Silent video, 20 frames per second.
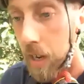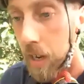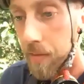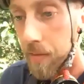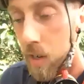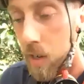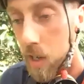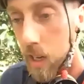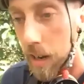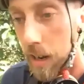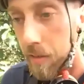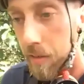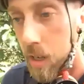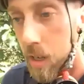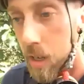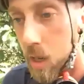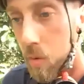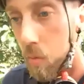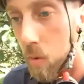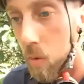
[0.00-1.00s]
sound is
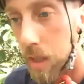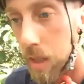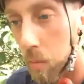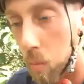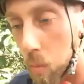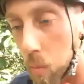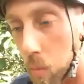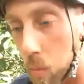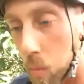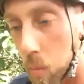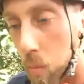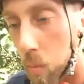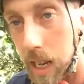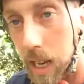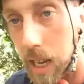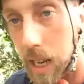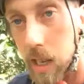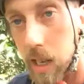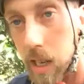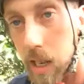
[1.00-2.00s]
when the wet
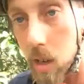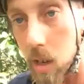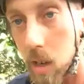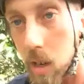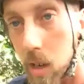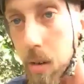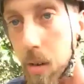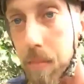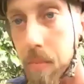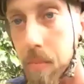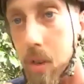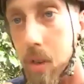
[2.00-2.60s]
season comes.